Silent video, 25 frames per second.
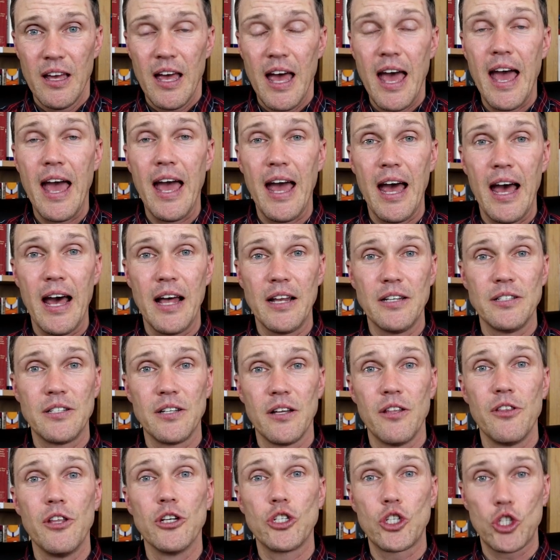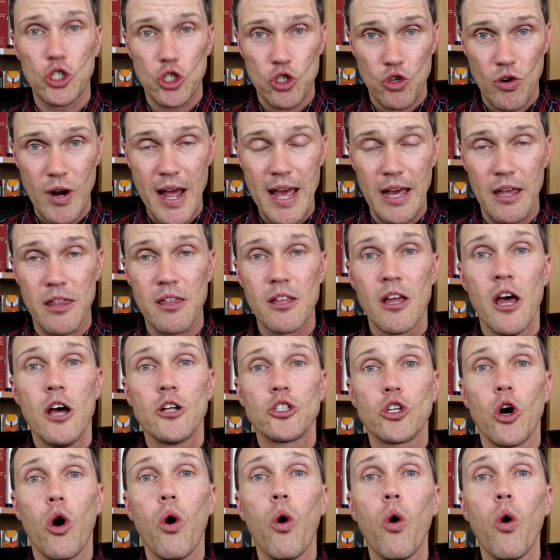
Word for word: and the strength to